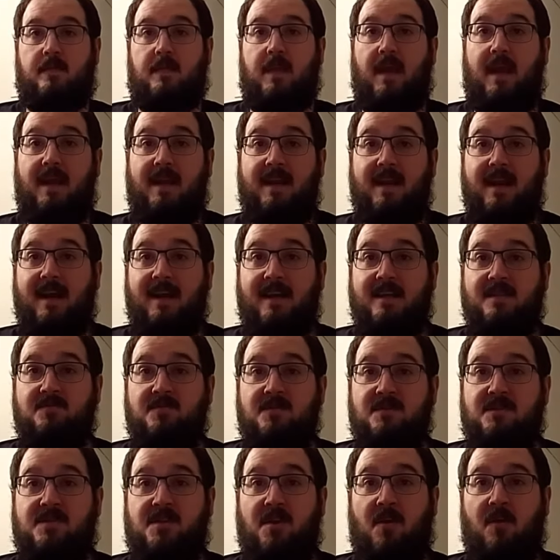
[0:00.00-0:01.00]
Hey guys,
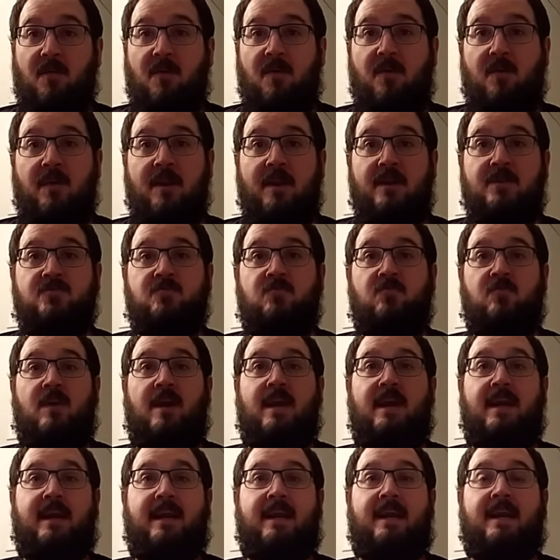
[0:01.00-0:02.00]
what's going on? It's
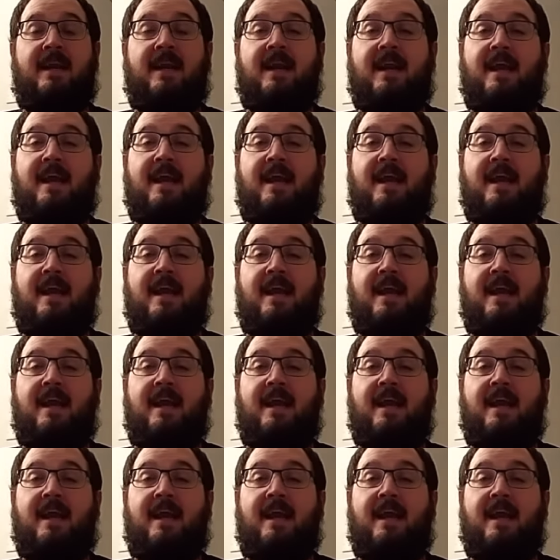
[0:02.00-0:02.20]
Rick.